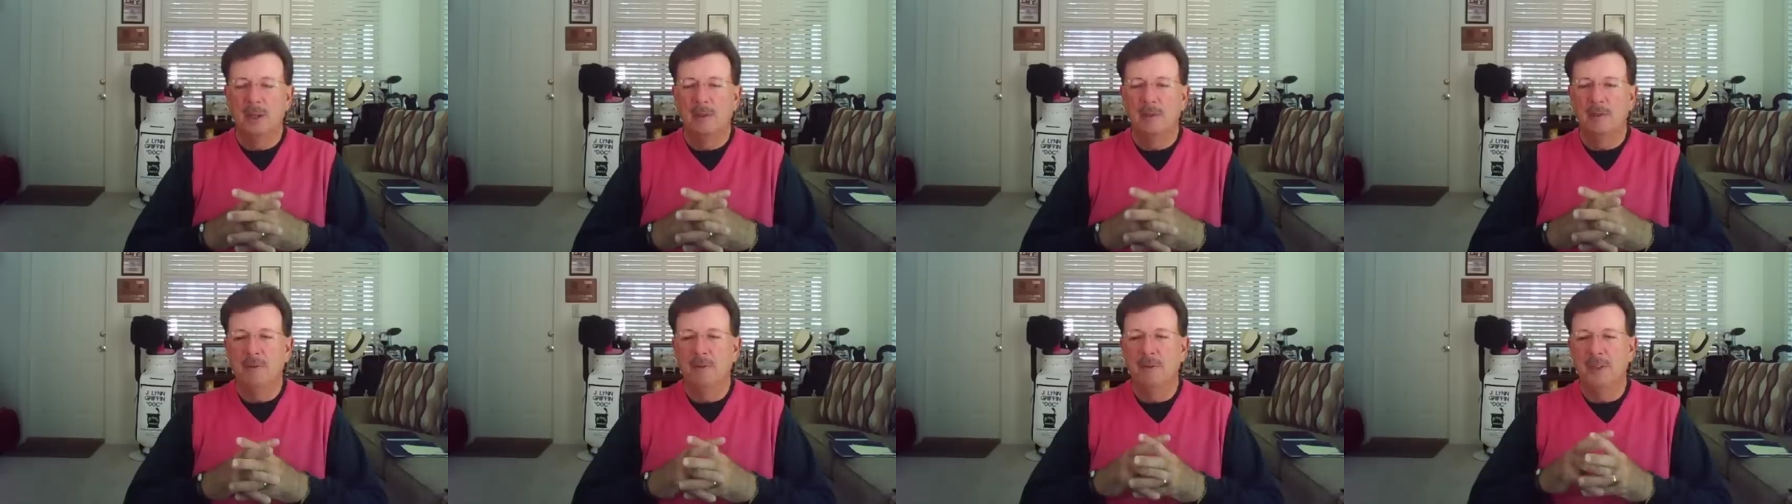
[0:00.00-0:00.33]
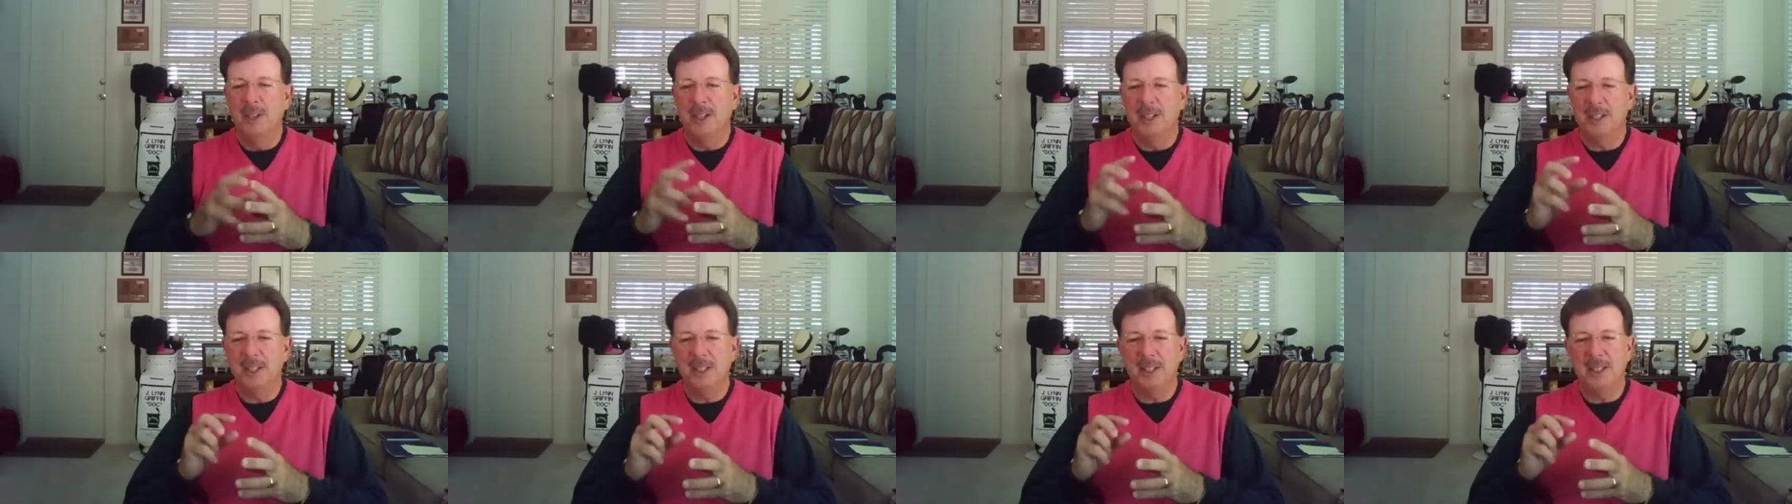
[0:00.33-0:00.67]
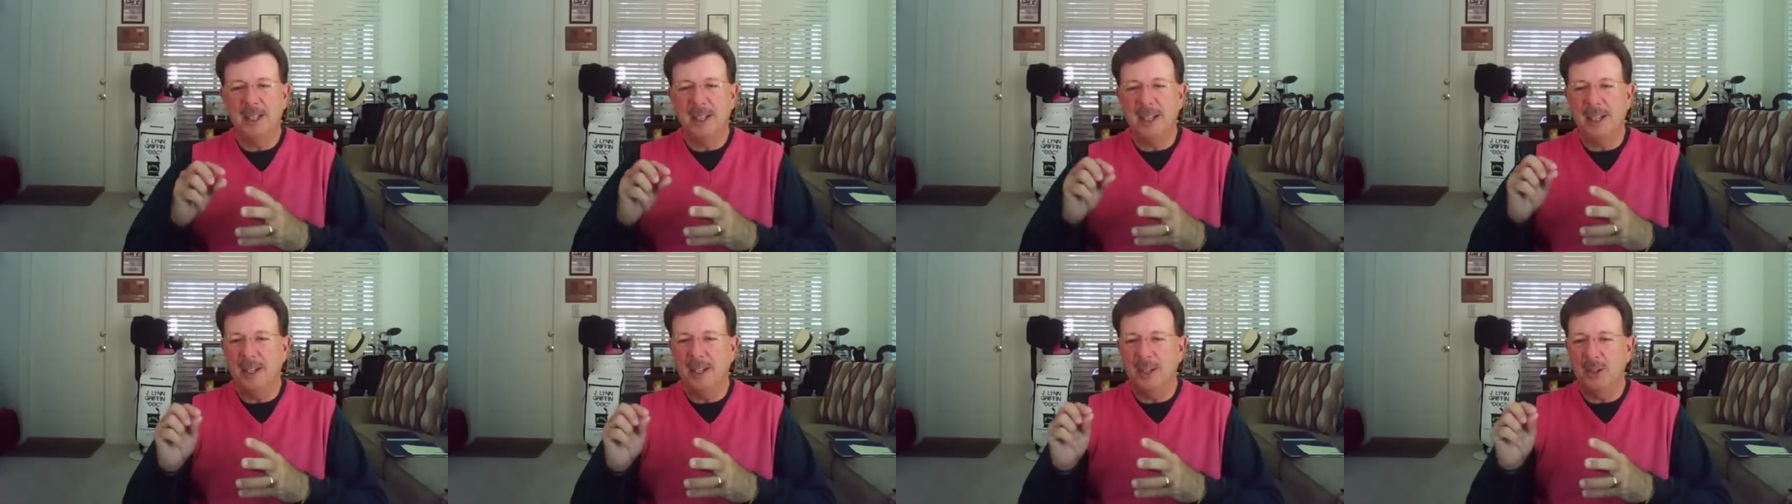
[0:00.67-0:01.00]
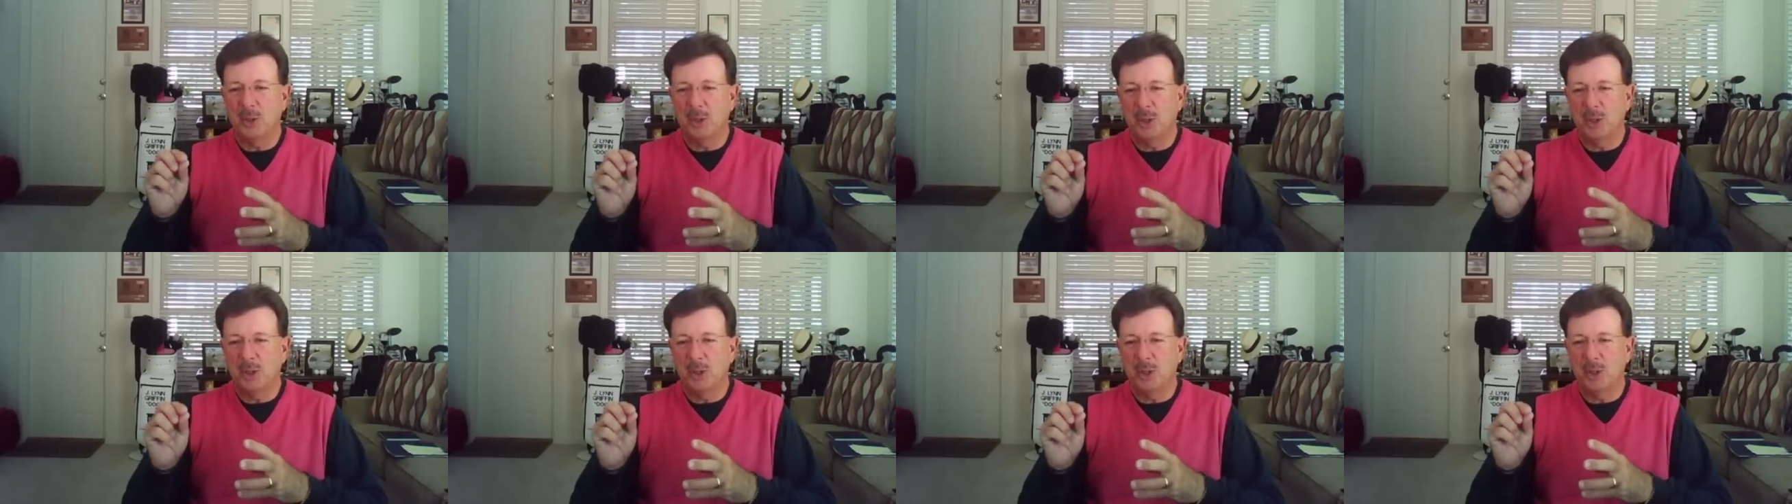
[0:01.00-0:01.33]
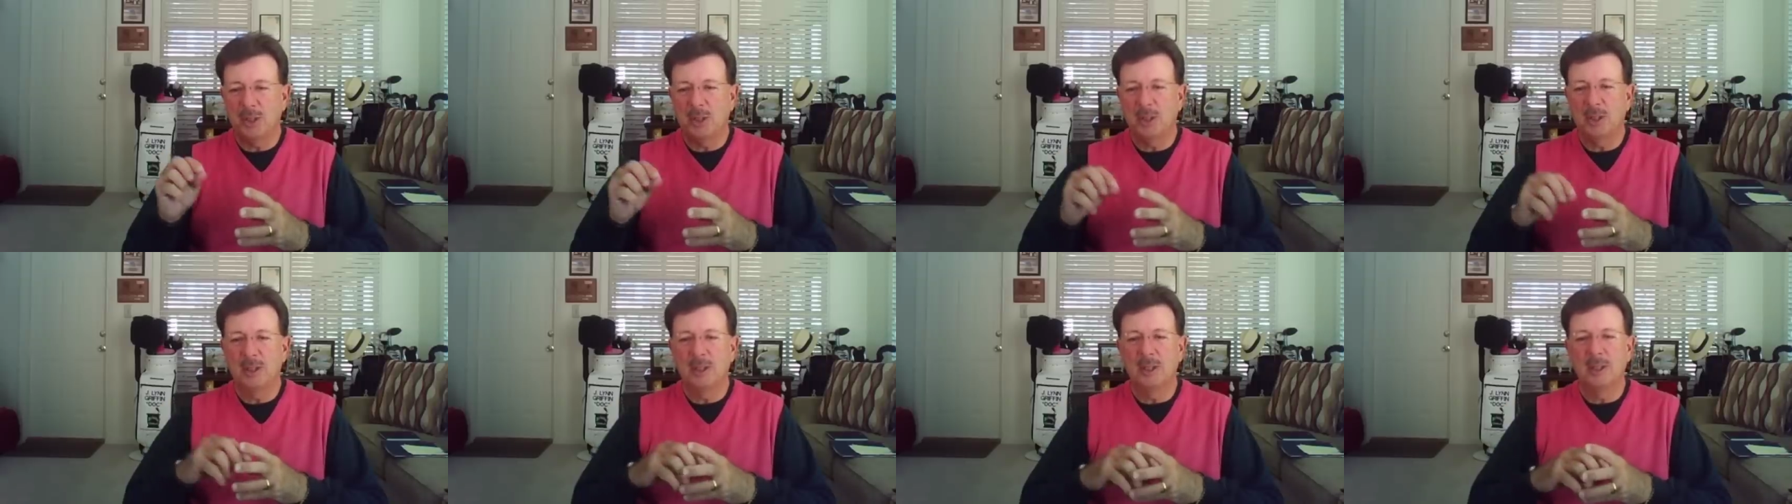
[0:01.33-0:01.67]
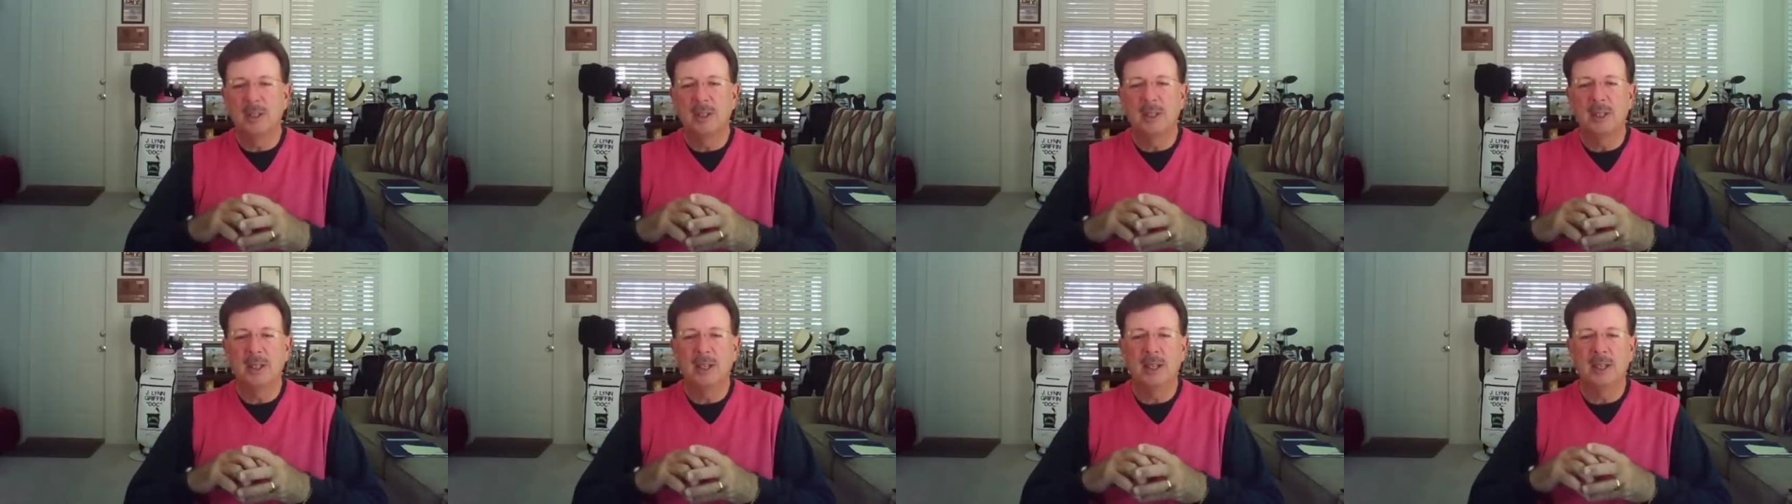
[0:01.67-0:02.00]
visit interest,
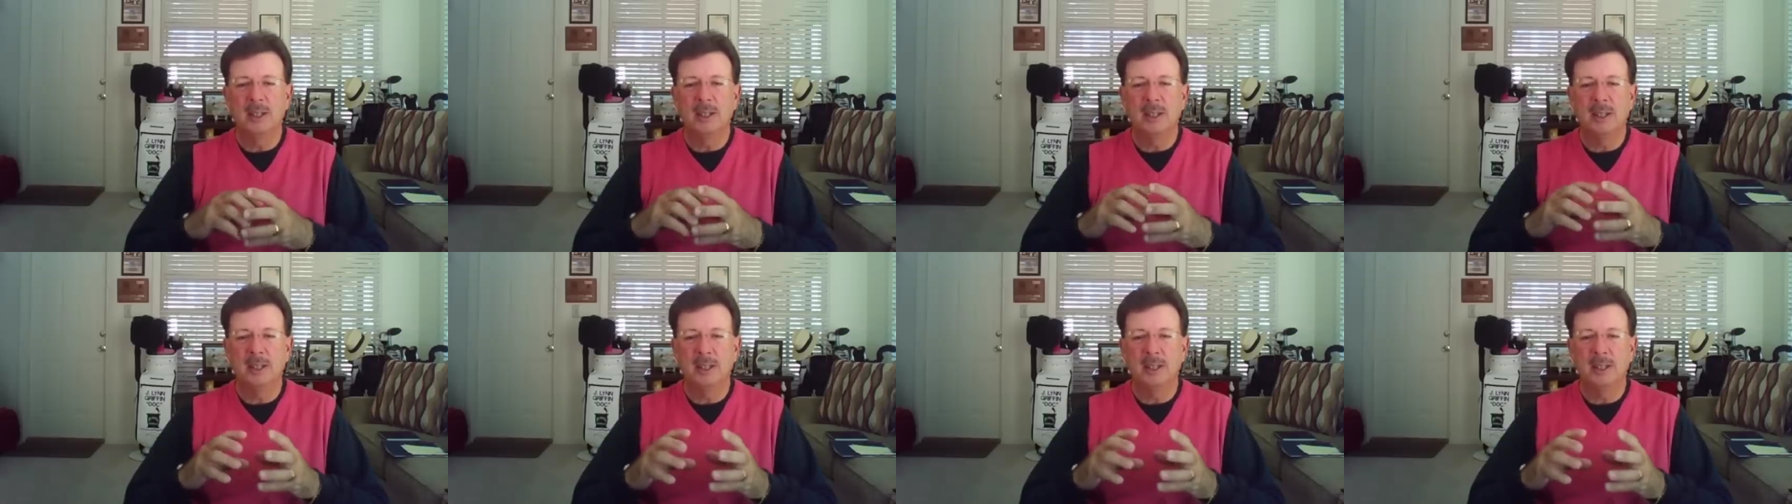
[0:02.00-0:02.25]
and